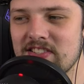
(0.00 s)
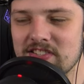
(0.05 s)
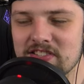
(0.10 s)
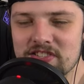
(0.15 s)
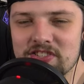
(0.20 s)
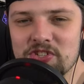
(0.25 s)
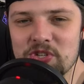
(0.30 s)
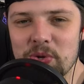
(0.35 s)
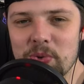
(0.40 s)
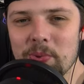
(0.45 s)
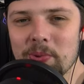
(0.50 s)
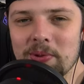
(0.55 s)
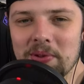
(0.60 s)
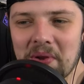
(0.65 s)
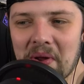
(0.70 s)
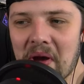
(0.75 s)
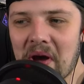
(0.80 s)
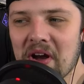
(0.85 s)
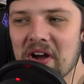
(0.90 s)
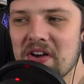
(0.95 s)
is too
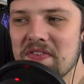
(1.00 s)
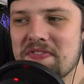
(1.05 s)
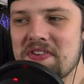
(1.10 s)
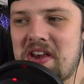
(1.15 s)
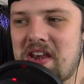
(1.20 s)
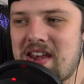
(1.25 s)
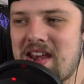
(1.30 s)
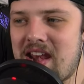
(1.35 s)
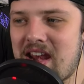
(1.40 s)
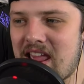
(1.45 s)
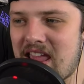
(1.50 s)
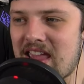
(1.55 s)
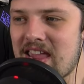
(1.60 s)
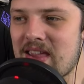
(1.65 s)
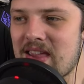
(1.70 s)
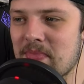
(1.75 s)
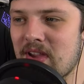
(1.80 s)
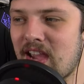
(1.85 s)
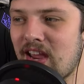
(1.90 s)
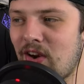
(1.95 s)
long of a
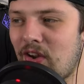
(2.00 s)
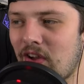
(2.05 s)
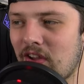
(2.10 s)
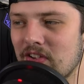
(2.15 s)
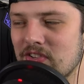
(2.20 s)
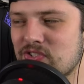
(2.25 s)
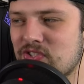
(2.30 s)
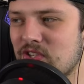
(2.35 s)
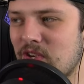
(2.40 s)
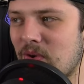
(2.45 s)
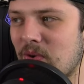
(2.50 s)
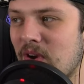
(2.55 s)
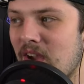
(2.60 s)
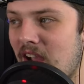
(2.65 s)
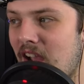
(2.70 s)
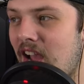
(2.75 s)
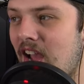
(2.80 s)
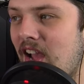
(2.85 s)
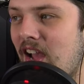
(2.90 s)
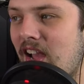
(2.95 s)
name. And also,
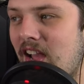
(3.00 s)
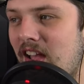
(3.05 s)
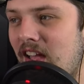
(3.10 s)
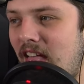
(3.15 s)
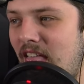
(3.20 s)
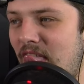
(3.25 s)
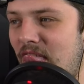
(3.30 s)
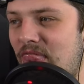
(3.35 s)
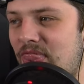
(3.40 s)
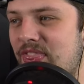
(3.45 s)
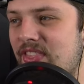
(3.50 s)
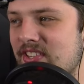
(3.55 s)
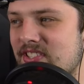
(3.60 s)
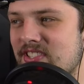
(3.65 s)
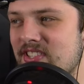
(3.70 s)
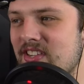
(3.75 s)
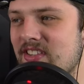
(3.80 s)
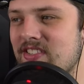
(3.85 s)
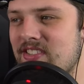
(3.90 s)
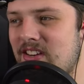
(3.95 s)

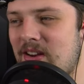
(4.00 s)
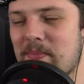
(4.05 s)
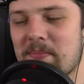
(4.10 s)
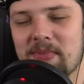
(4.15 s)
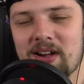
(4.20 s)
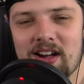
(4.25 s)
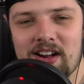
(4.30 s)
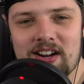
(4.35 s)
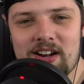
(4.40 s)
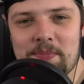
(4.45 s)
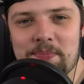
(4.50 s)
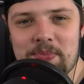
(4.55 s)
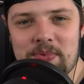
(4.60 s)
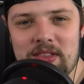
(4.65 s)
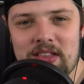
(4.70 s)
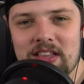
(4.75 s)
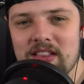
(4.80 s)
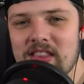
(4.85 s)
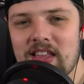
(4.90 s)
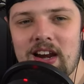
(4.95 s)
this isn't a mock-up
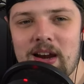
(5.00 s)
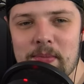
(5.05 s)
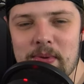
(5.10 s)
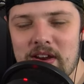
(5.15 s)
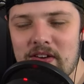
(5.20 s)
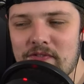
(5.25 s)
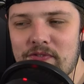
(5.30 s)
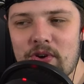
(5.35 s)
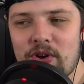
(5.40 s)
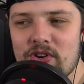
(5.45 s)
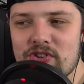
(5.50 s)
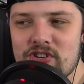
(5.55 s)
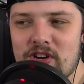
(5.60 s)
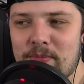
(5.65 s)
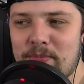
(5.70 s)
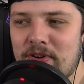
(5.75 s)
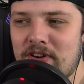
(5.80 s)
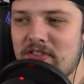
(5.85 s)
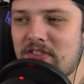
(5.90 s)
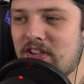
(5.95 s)
that I made in
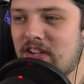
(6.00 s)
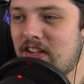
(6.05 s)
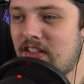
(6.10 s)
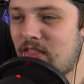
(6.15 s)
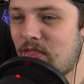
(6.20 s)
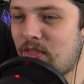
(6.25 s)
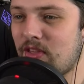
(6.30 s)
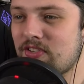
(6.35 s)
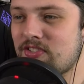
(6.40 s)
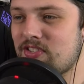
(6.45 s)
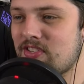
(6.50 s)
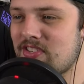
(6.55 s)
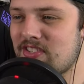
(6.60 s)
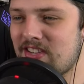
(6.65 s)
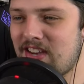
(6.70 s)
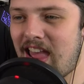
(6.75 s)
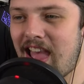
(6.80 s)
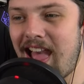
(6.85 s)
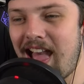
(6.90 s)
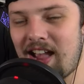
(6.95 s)
Photoshop or anything. This is
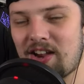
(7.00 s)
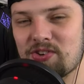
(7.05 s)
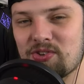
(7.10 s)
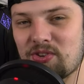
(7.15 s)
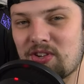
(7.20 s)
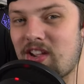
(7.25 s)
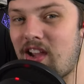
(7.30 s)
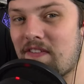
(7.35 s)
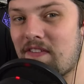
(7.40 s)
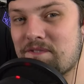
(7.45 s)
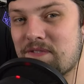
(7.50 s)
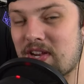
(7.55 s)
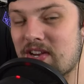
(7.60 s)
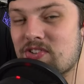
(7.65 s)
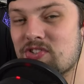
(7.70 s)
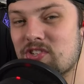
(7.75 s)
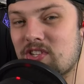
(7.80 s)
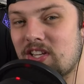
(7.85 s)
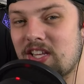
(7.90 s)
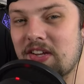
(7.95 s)
an actually
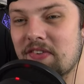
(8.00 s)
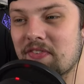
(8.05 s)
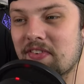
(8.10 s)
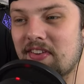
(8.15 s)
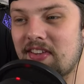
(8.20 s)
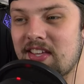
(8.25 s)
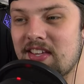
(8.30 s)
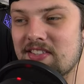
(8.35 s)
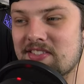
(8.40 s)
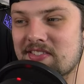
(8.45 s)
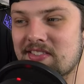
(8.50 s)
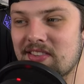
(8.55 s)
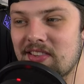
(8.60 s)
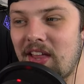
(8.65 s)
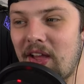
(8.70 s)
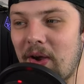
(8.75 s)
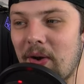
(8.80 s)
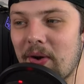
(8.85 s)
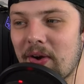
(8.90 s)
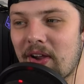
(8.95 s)
officially released
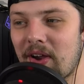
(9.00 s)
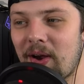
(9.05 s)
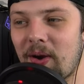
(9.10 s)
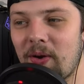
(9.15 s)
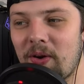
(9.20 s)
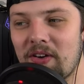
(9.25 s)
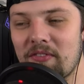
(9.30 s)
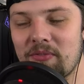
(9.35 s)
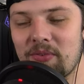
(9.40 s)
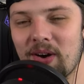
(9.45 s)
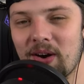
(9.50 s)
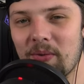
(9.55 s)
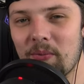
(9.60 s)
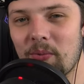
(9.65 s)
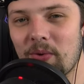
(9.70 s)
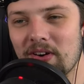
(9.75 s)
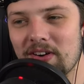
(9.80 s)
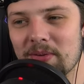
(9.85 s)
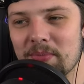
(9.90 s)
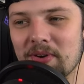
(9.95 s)
logo of what
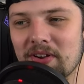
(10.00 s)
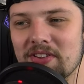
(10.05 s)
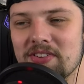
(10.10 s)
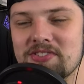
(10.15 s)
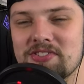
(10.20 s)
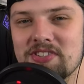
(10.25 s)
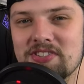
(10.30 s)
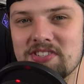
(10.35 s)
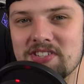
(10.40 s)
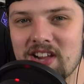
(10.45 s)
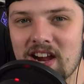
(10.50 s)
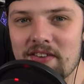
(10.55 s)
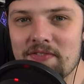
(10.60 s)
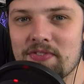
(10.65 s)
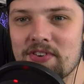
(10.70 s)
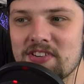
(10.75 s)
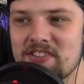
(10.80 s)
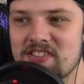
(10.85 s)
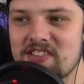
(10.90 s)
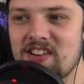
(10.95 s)
Warner Brothers
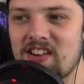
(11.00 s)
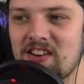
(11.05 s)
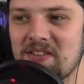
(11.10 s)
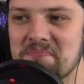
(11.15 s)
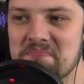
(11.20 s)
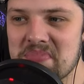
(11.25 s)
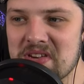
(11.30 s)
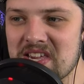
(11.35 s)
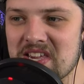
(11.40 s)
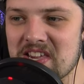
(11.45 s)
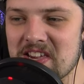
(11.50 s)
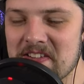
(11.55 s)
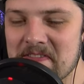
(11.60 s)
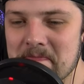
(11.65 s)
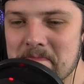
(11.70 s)
Discovery is going to be.